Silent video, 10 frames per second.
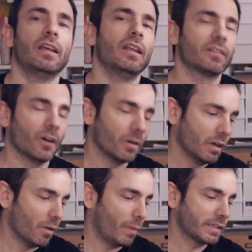So
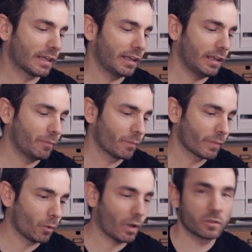basically,
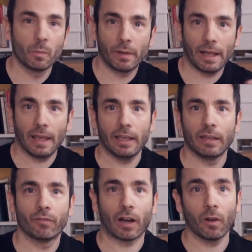once you play
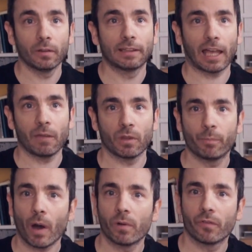for a long time with
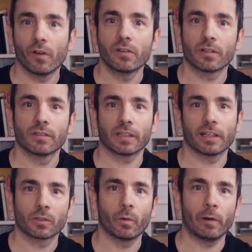power functions and
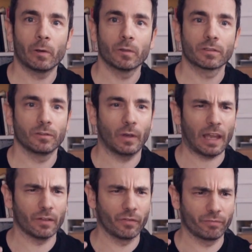square roots, you
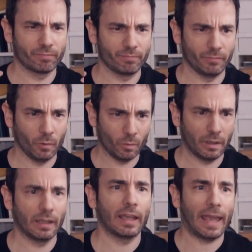kind of
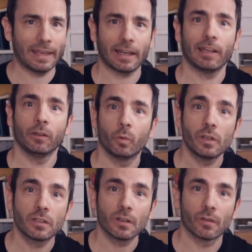gain an
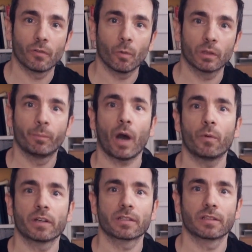intuition of what
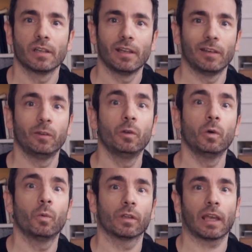powers do
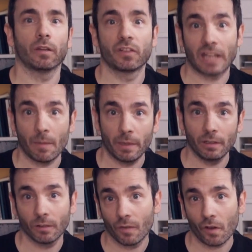what kind of shaping
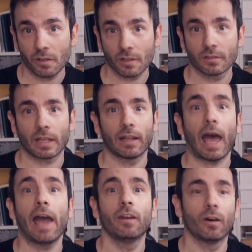to the functions. And
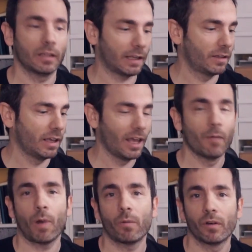I know that
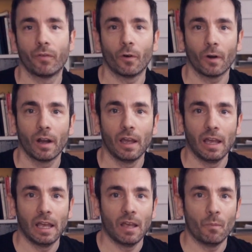power 4
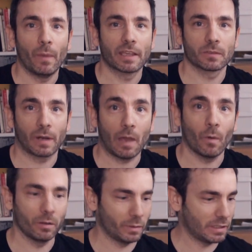makes what I
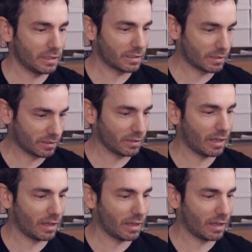want, which is